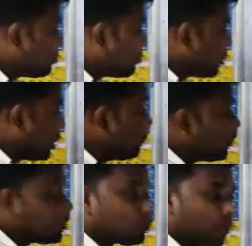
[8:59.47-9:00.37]
in
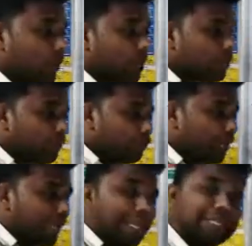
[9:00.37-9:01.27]
which when we
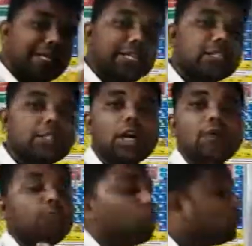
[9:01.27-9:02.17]
heated the
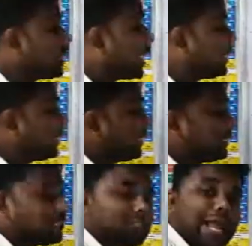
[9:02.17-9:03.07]
camphor, then
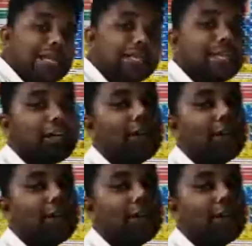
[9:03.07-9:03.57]
it directly